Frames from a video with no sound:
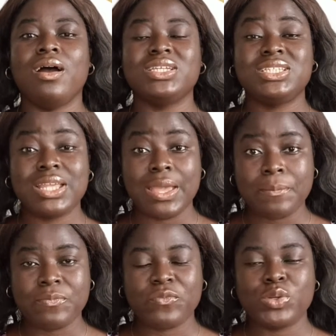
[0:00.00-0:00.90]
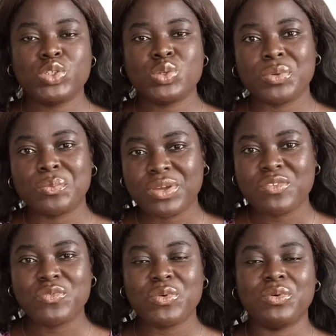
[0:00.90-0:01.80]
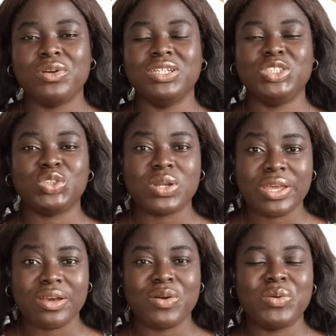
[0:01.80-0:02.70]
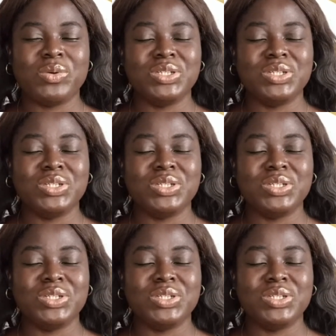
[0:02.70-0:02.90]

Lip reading: step for you to prepare for a trial or a